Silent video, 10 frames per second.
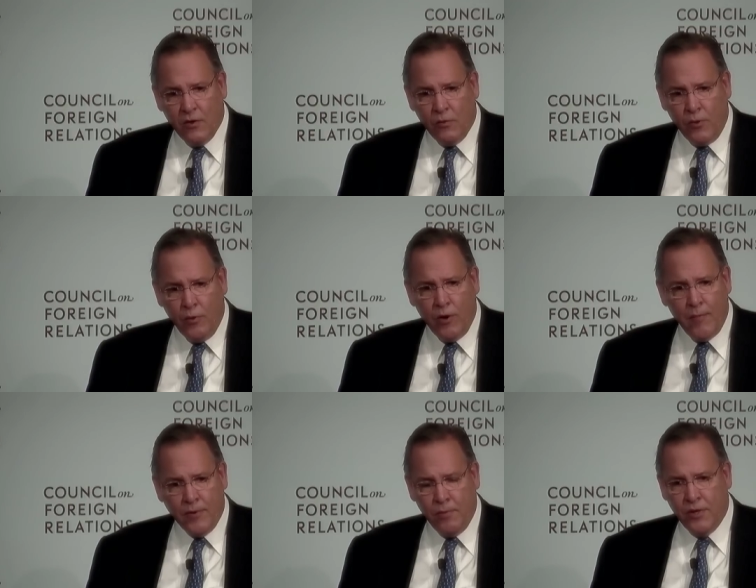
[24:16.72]
We were
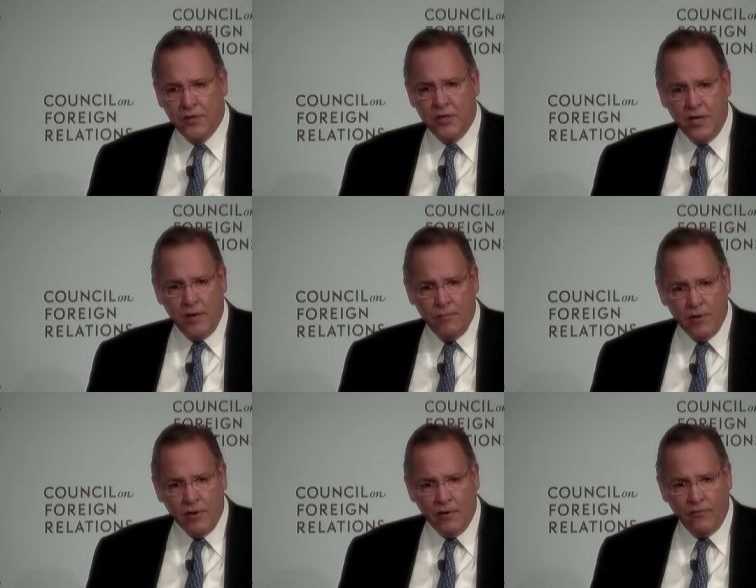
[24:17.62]
able to put a team
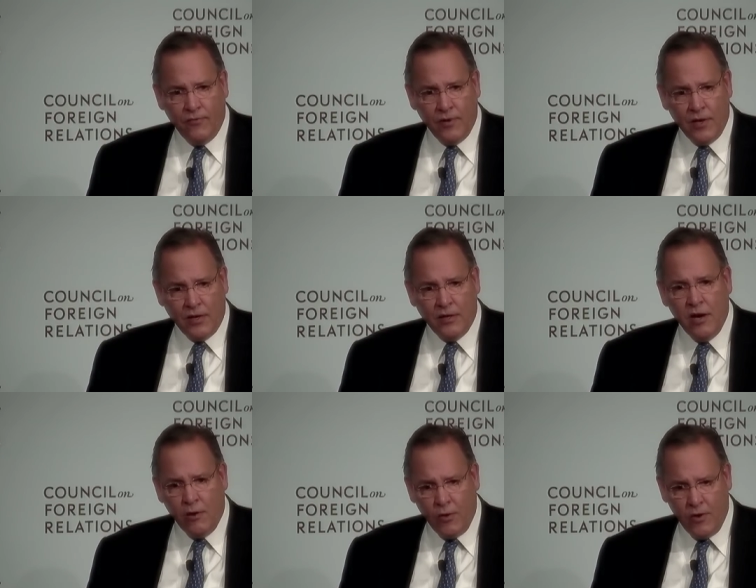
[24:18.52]
of uh,
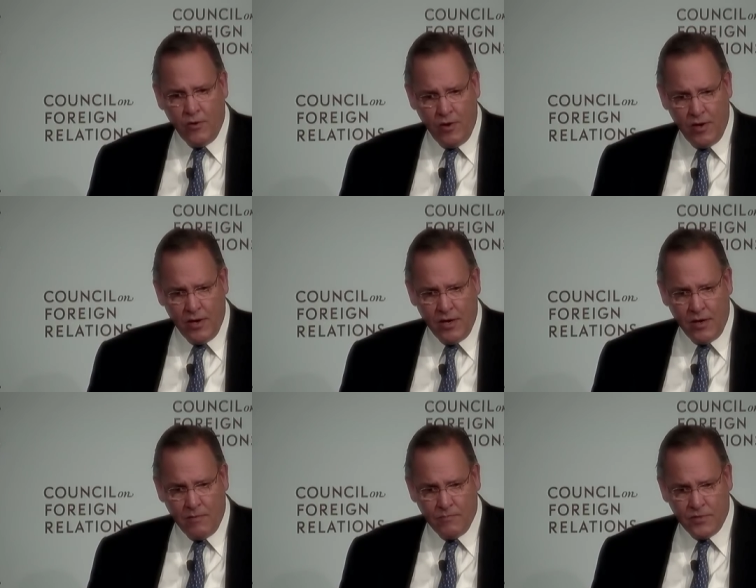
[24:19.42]
Carrier
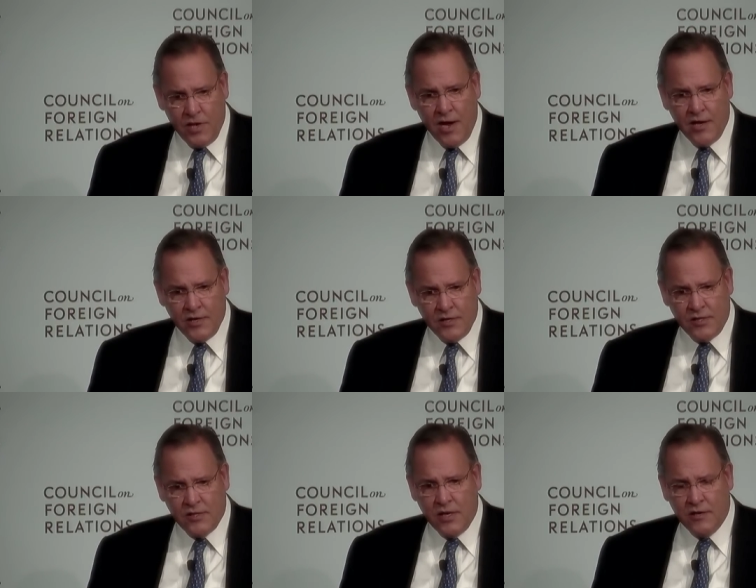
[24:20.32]
um,
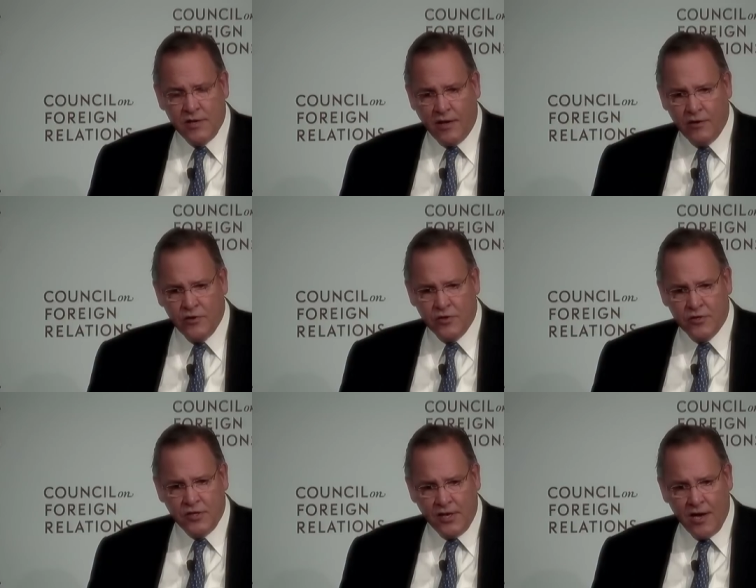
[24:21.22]
scientists and technicians
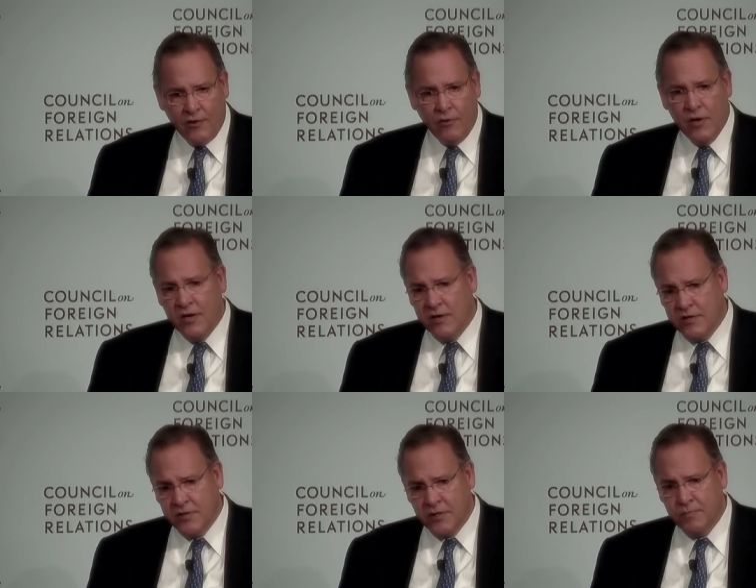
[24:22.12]
together,
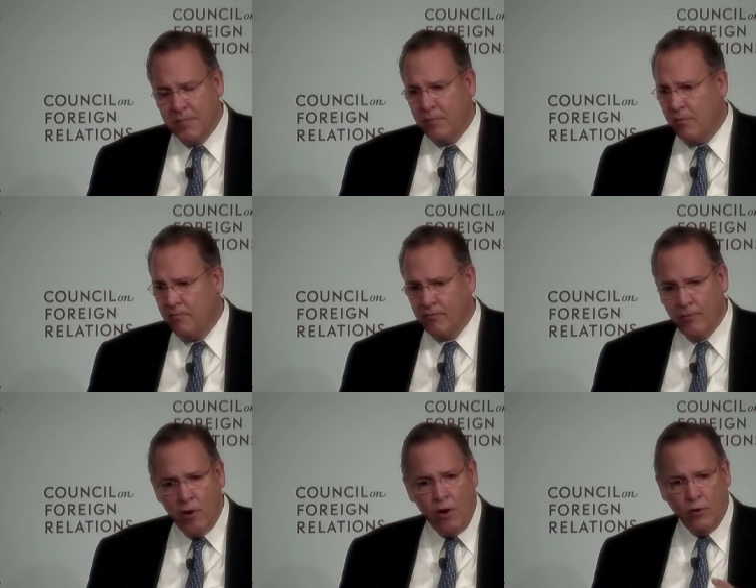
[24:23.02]
six people from
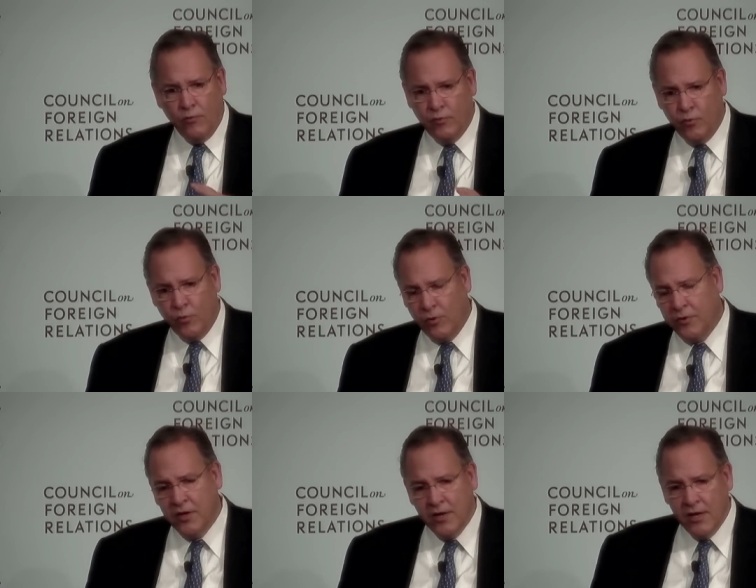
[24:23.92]
all over the world.
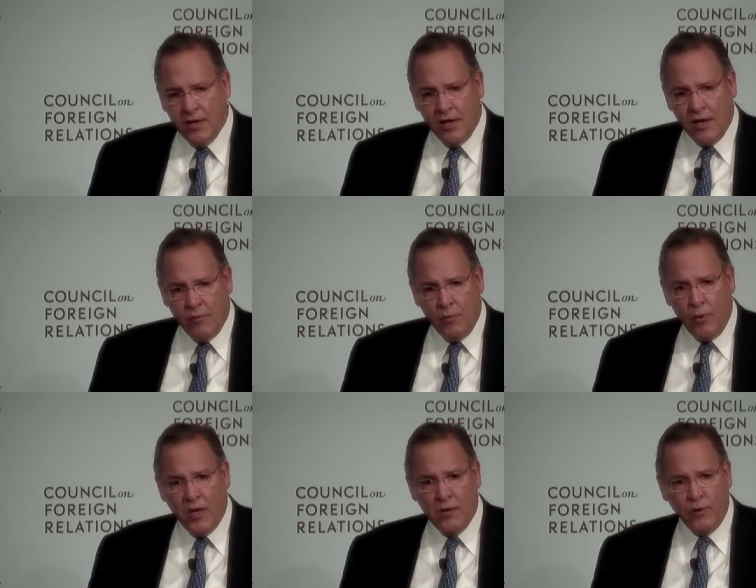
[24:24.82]
Uh, we
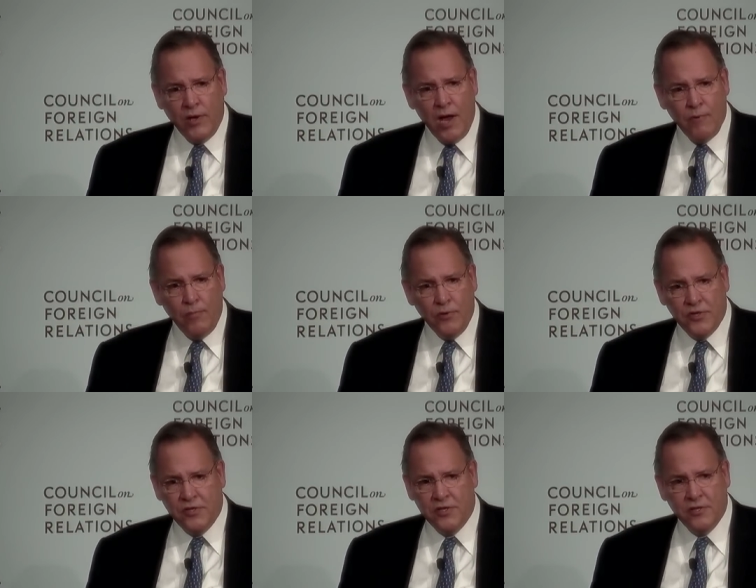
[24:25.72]
went and we came up with a
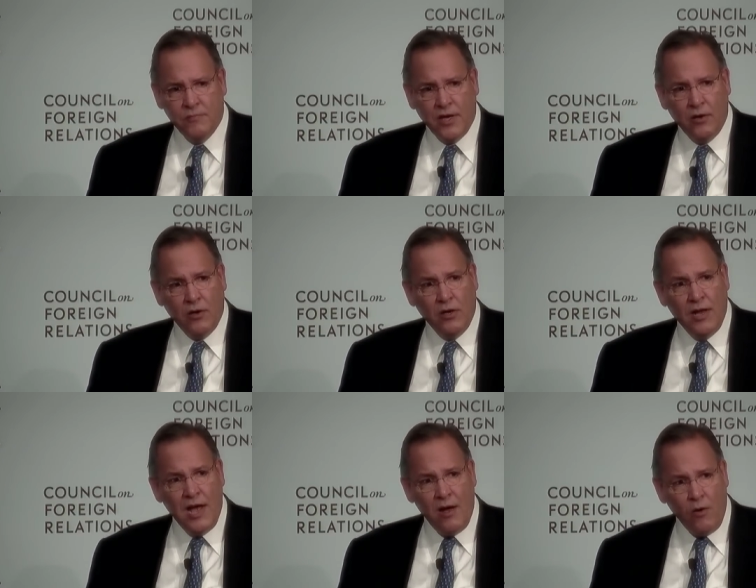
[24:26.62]
system that could
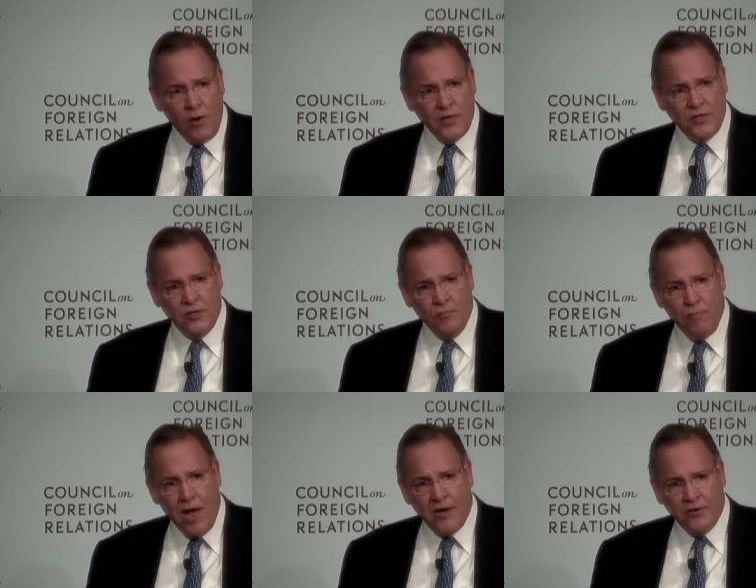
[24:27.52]
allow us to
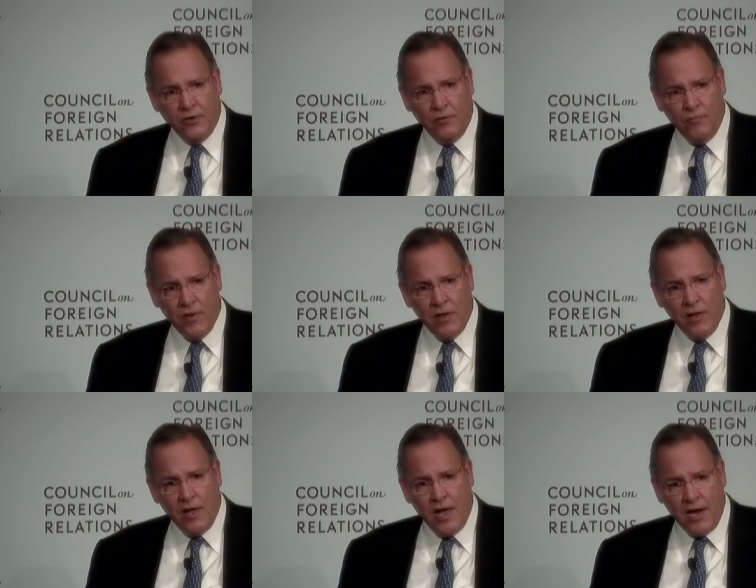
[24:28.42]
monitor
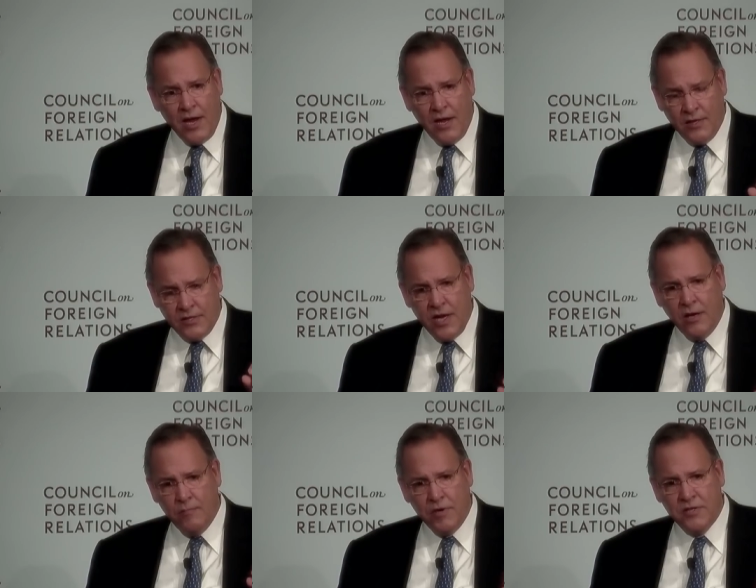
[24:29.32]
on a
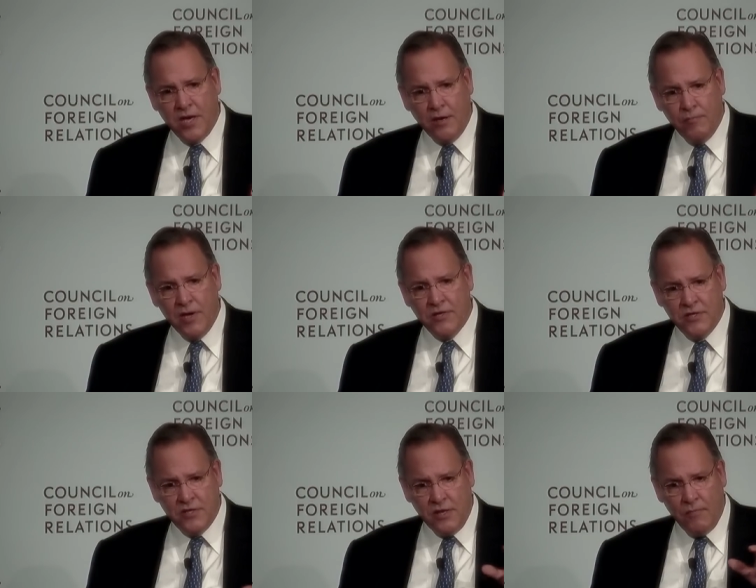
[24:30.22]
second-by-second
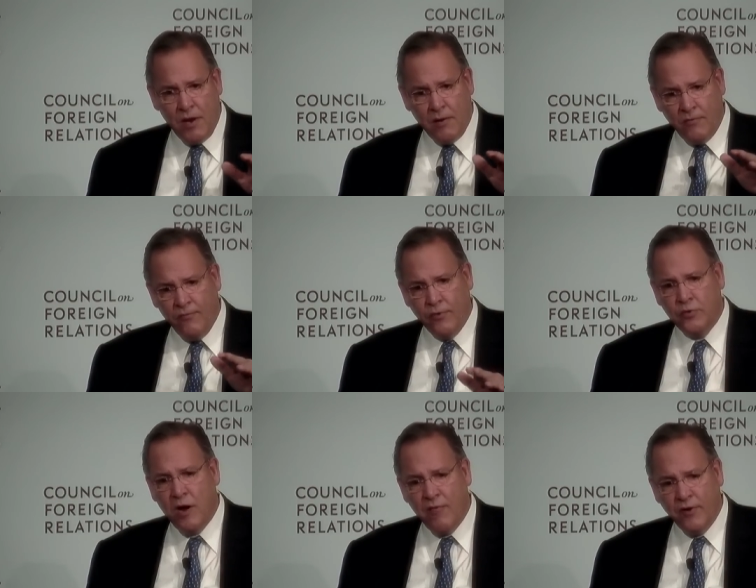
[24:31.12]
basis the amount of foot
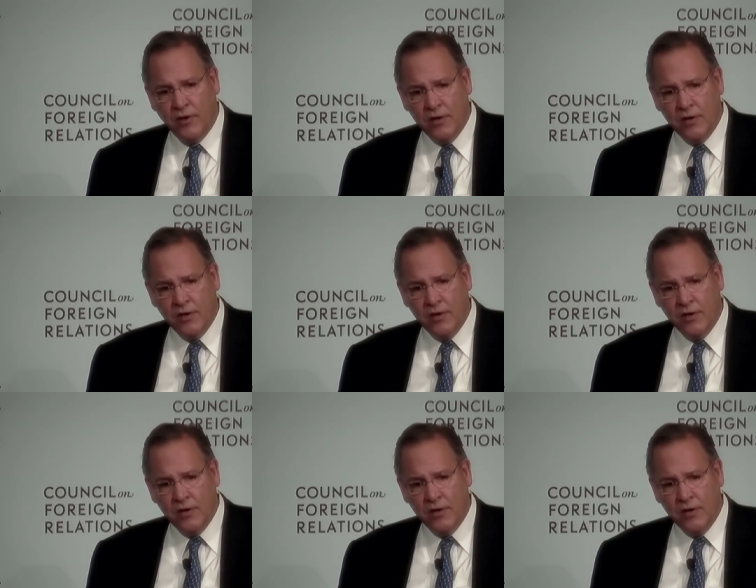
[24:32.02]
traffic,